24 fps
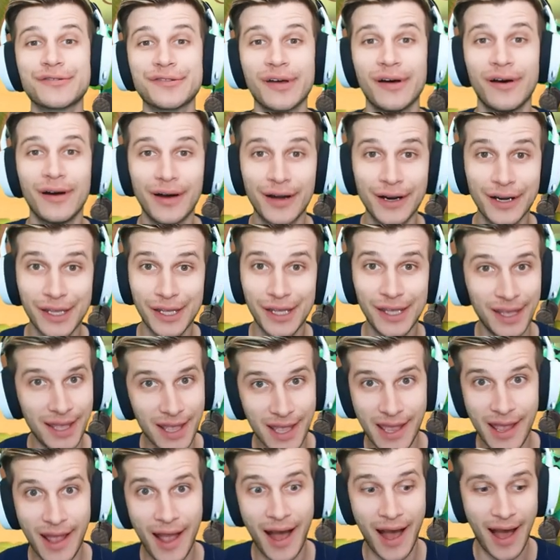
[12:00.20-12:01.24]
on
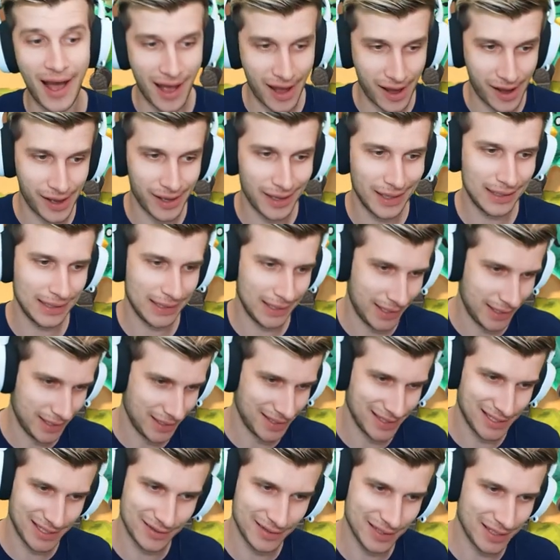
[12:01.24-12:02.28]
Yi
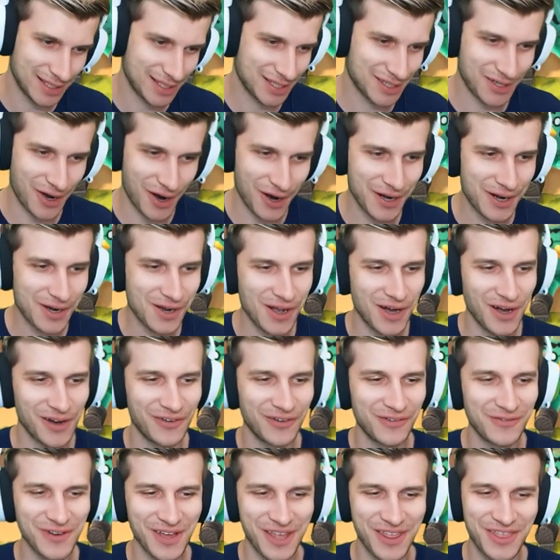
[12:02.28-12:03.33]
Island. So let's start it off
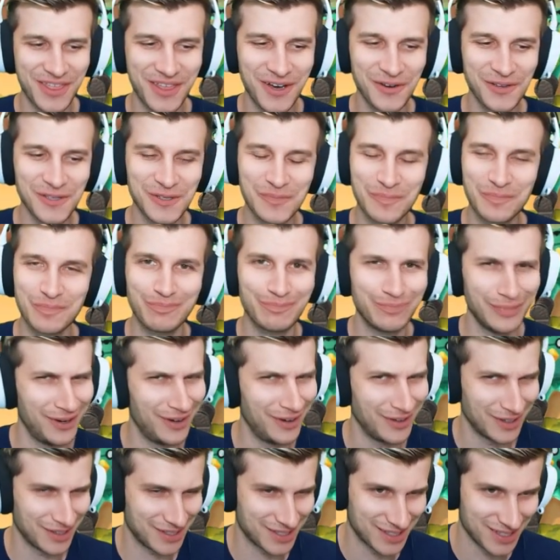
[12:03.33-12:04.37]
with those
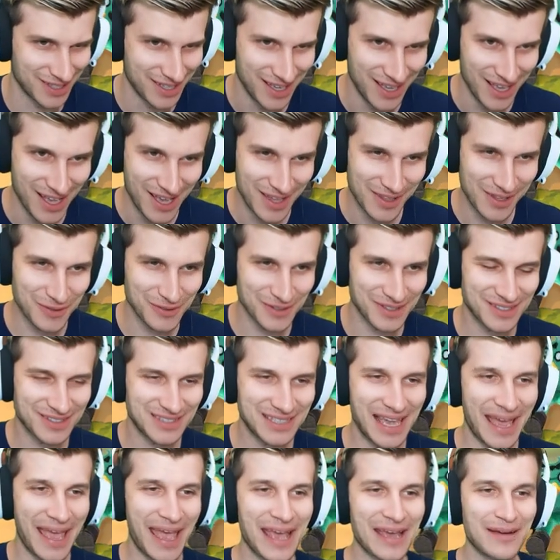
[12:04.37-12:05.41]
bugs. Those
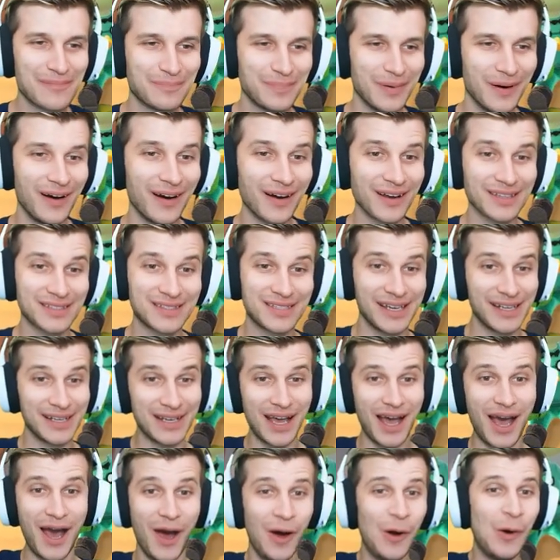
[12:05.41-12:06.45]
dang bugs. And
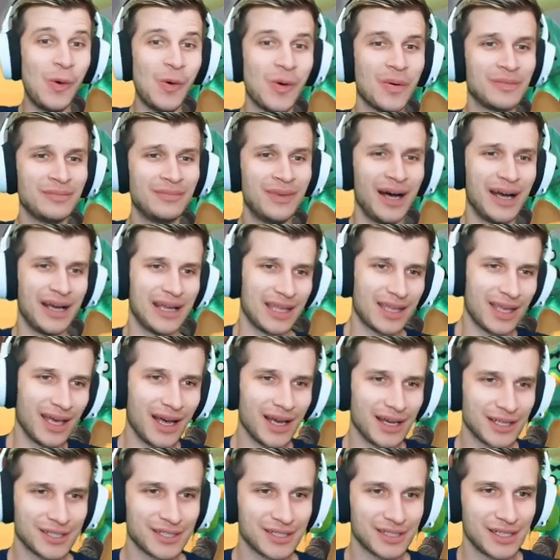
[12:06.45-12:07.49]
oh my
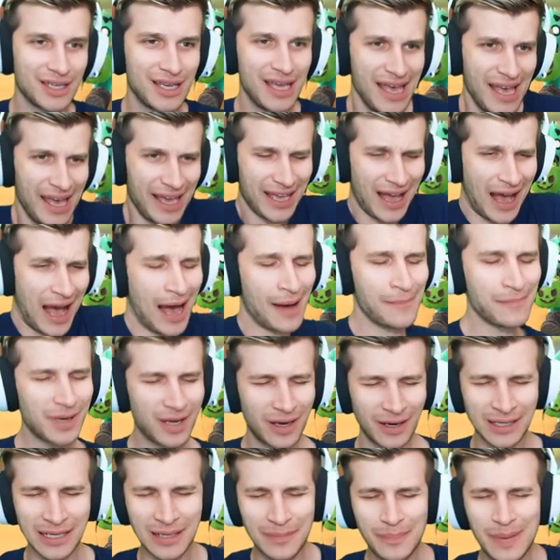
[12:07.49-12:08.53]
gosh, I'm
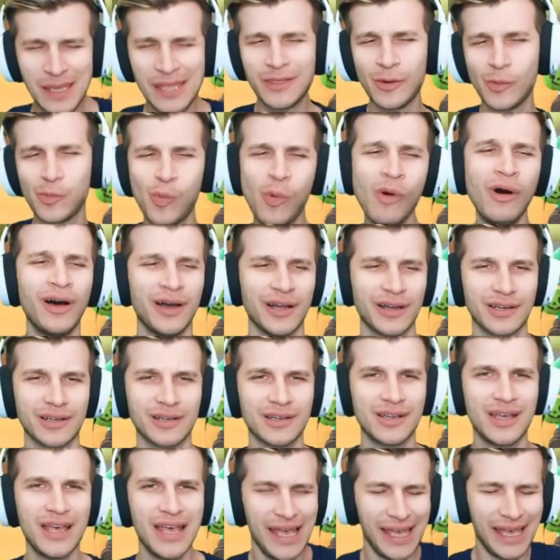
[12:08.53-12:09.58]
gonna be the one.
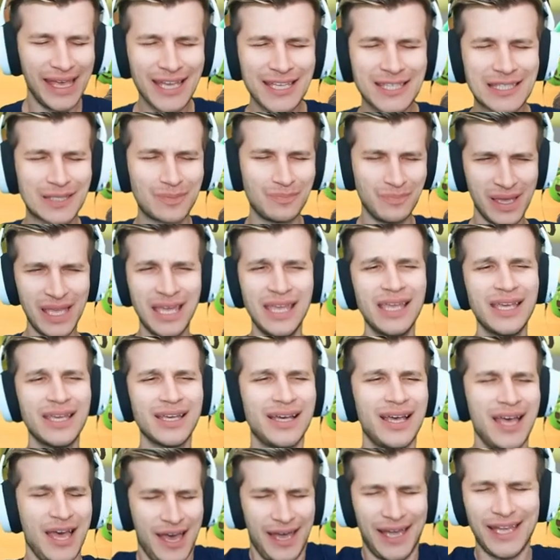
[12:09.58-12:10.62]
It's me.
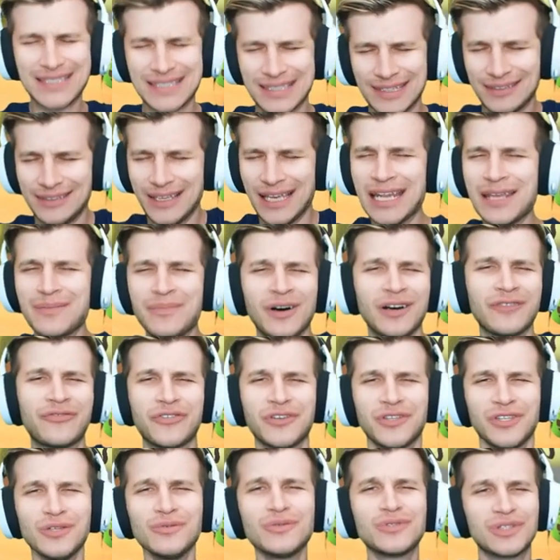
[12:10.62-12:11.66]
It's a ladybug for
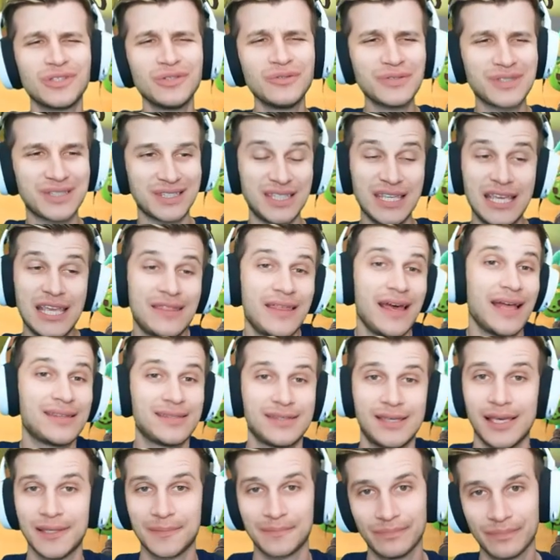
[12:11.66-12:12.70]
you to see. That's
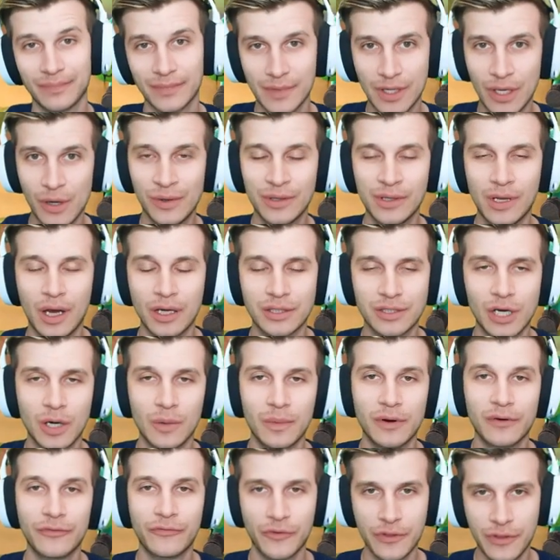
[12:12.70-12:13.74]
it. New in
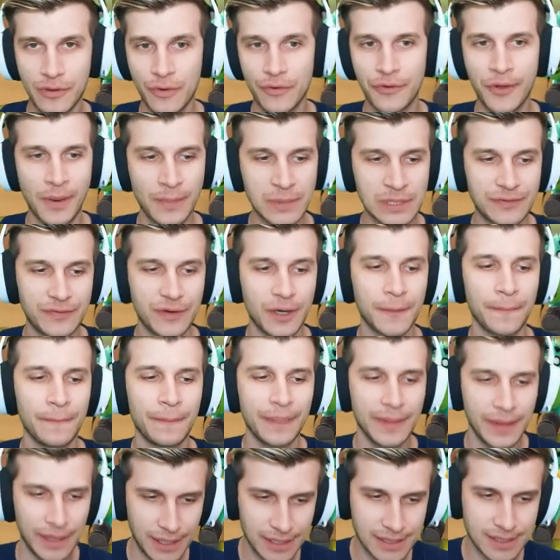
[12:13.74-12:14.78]
October for the Northern Hemisphere
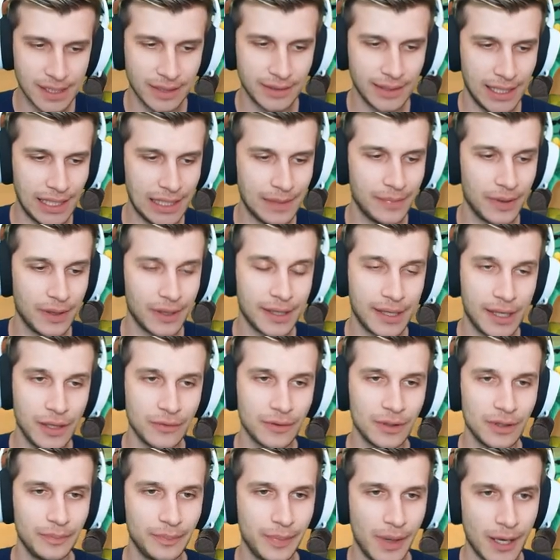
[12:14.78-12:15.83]
is the ladybug. Cute
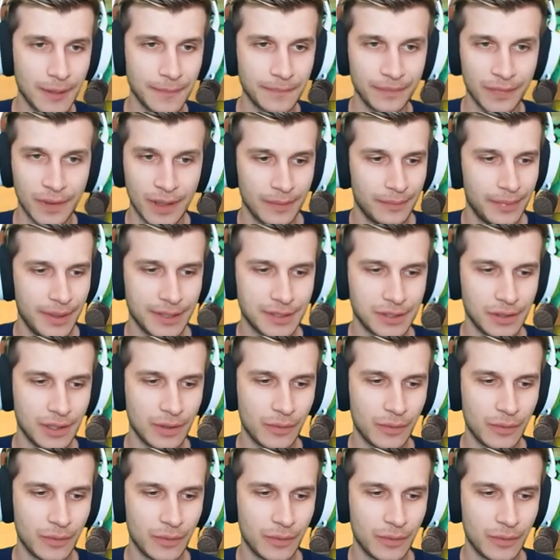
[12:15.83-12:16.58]
little bug, but it's only